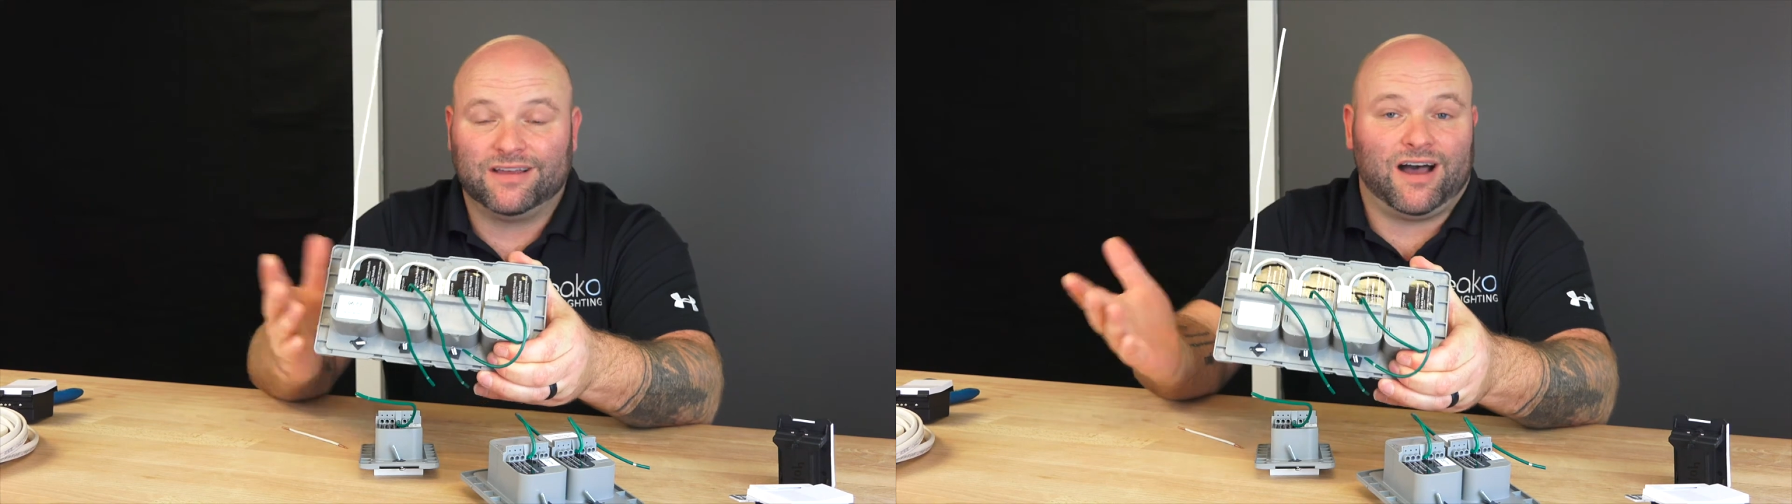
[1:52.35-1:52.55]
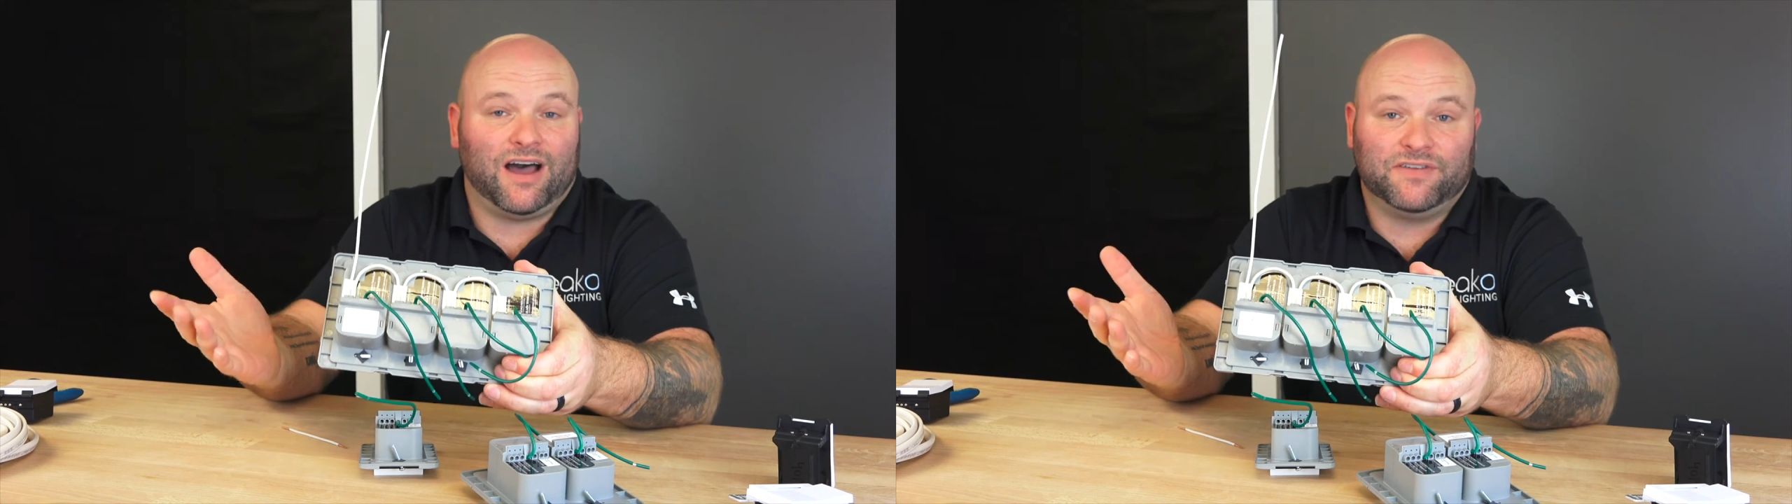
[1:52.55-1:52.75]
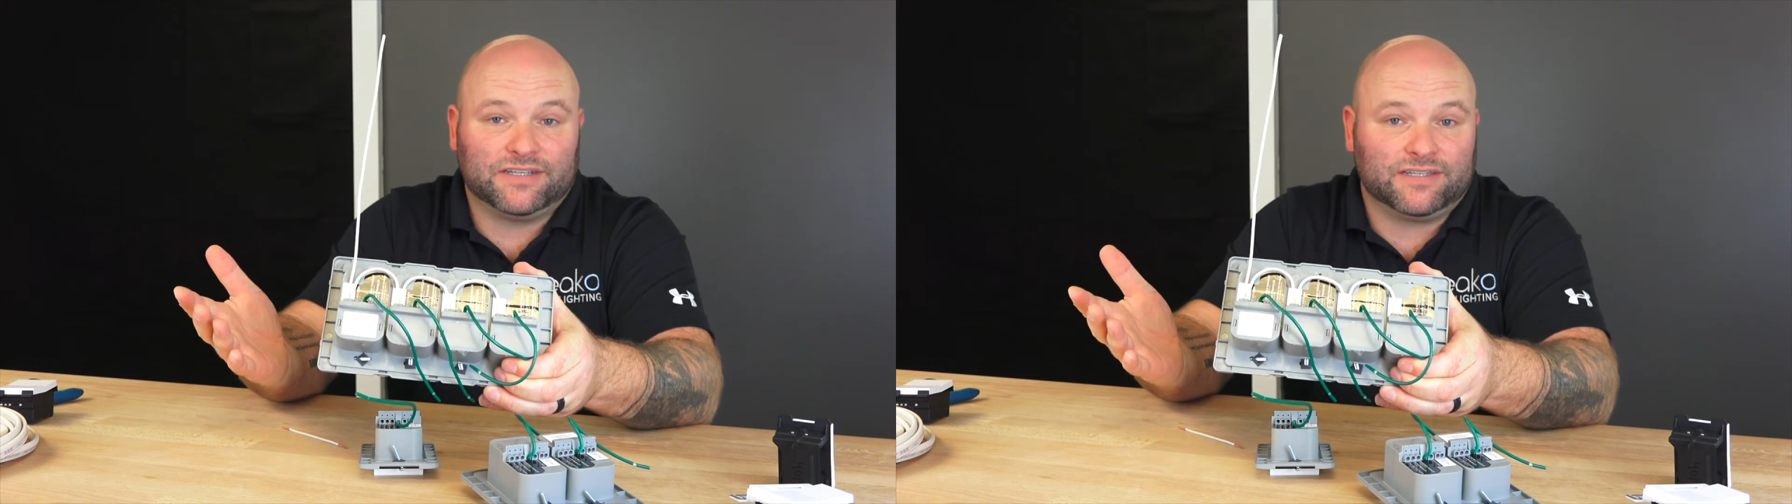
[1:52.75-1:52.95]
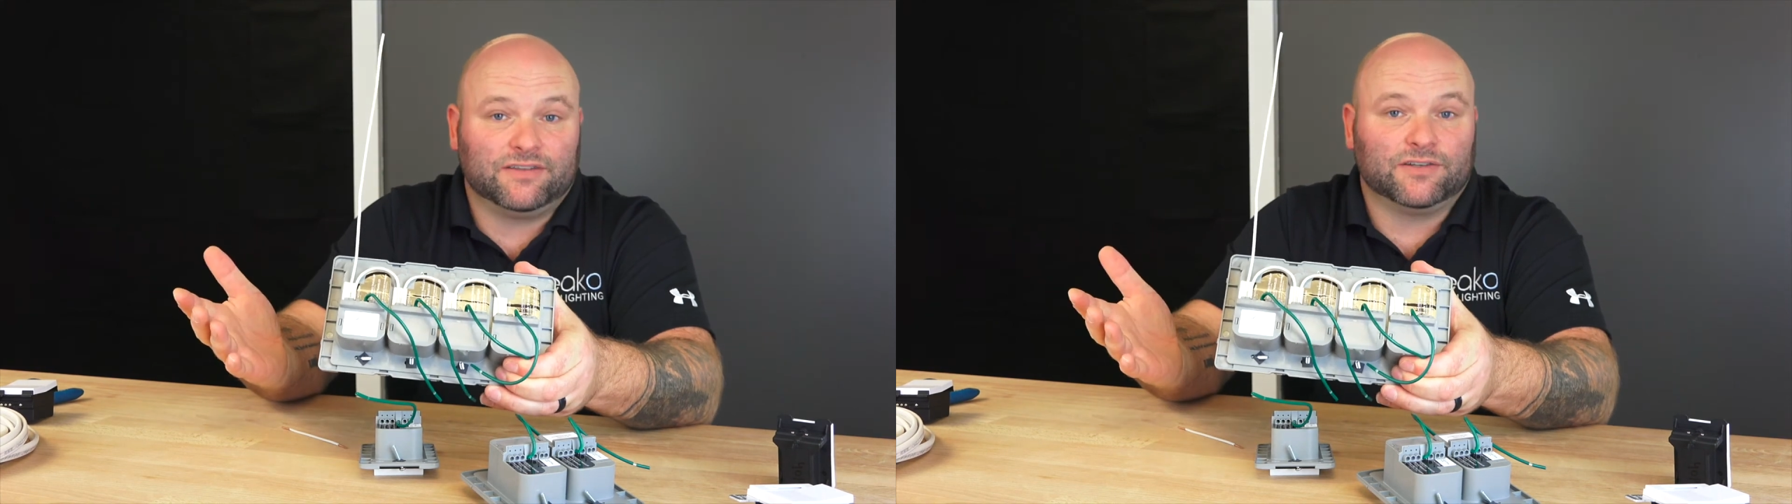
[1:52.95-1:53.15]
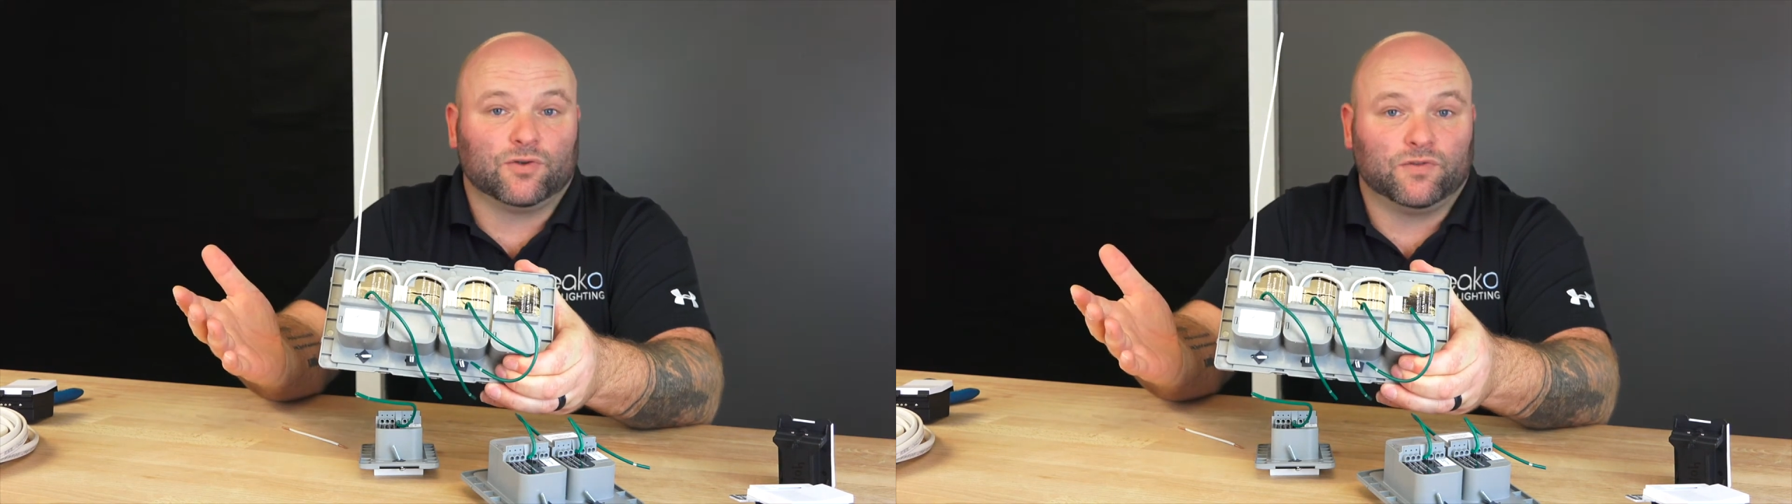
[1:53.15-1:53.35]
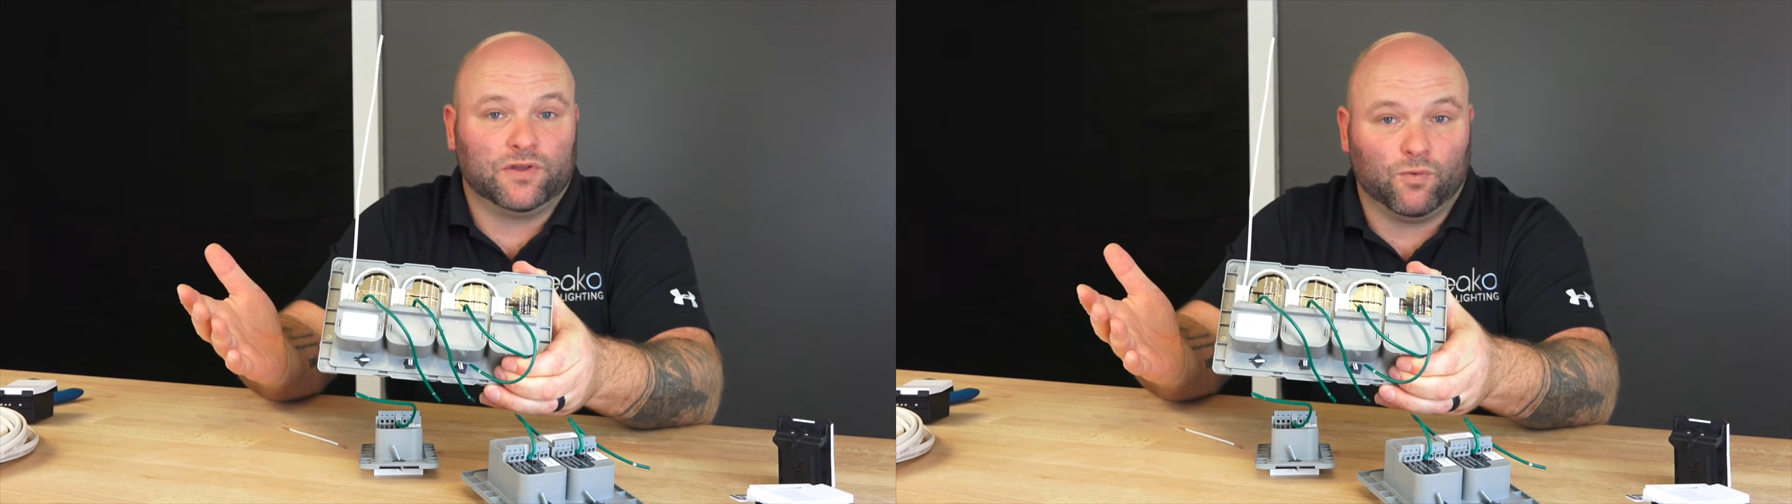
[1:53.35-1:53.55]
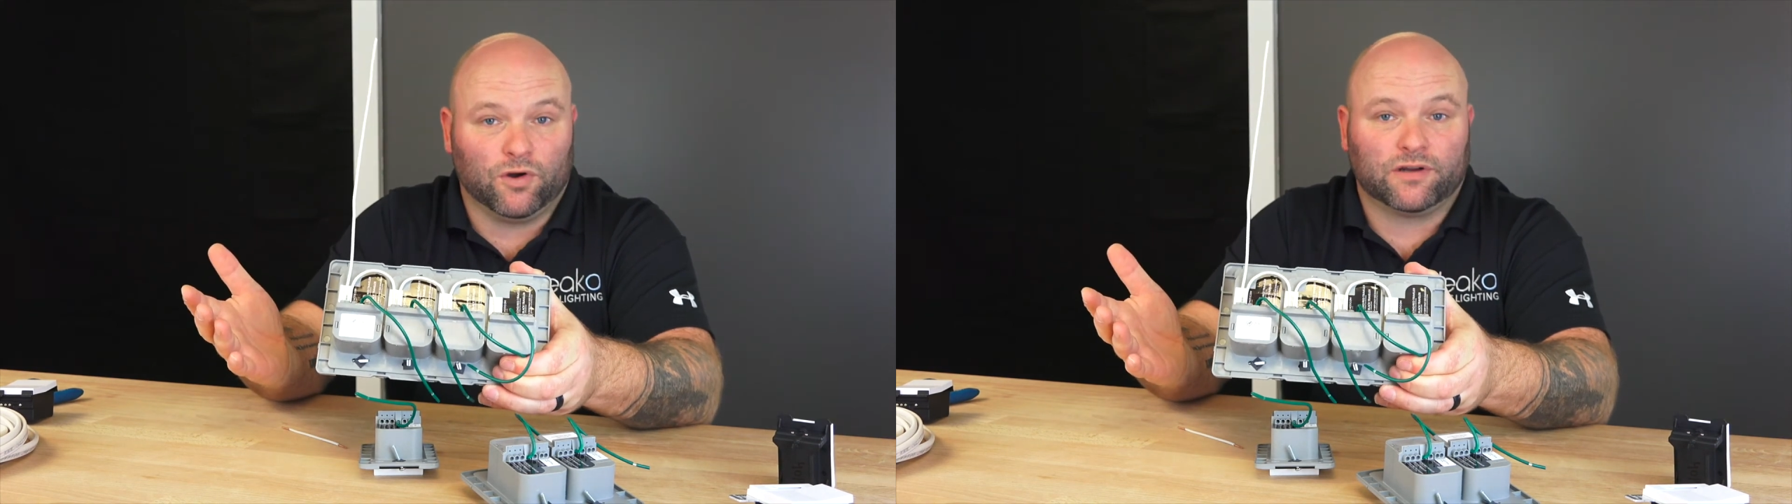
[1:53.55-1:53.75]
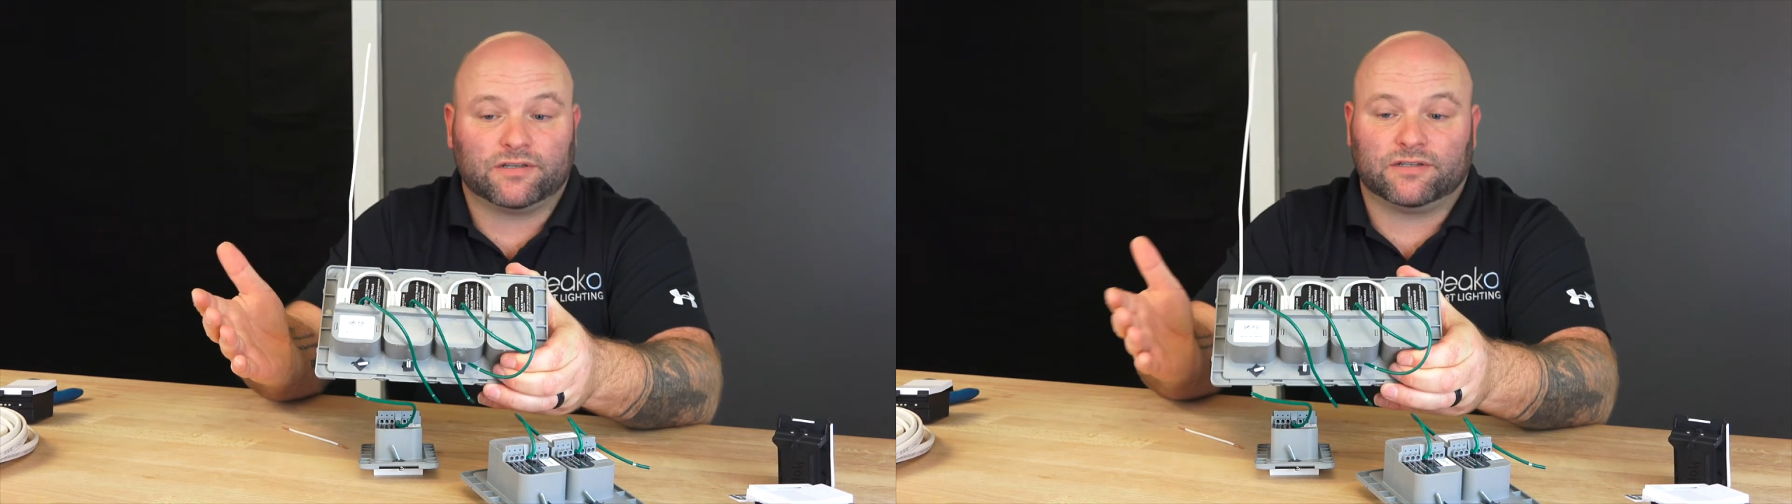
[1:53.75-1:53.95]
Obviously, this only
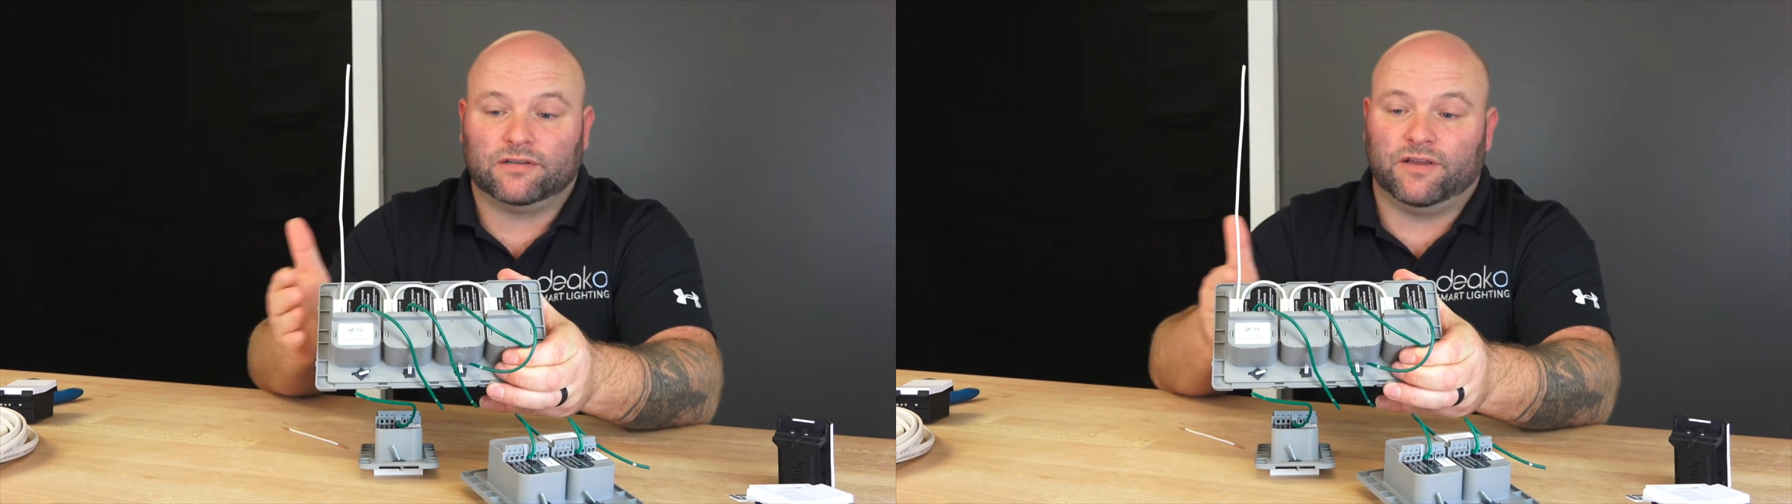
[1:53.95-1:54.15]
works